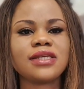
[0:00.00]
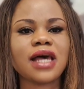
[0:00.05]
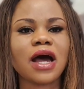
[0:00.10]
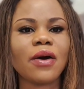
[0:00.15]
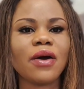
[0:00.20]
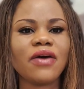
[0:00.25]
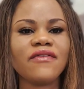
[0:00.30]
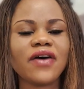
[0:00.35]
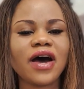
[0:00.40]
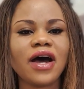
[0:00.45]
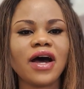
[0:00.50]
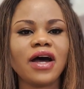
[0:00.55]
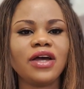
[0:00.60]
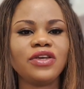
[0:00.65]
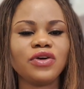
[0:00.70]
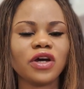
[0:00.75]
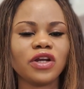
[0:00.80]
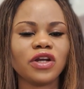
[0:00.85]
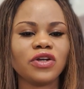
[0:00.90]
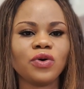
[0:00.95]
However,
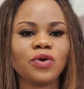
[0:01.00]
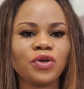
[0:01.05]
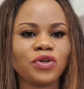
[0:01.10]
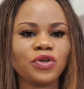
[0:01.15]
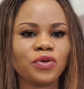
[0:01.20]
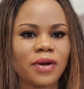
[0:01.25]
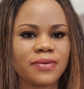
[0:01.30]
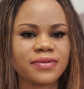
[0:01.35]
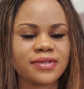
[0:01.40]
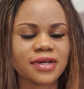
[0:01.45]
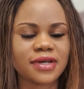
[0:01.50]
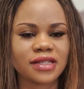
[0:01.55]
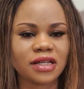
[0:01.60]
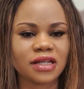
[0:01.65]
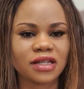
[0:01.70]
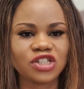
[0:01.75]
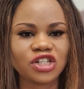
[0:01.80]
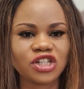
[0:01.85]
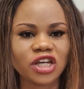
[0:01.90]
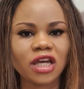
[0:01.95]
you can go on the website
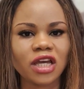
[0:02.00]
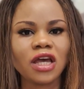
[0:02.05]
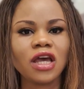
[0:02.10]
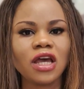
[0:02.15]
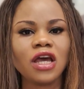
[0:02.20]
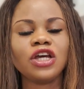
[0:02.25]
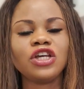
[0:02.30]
and check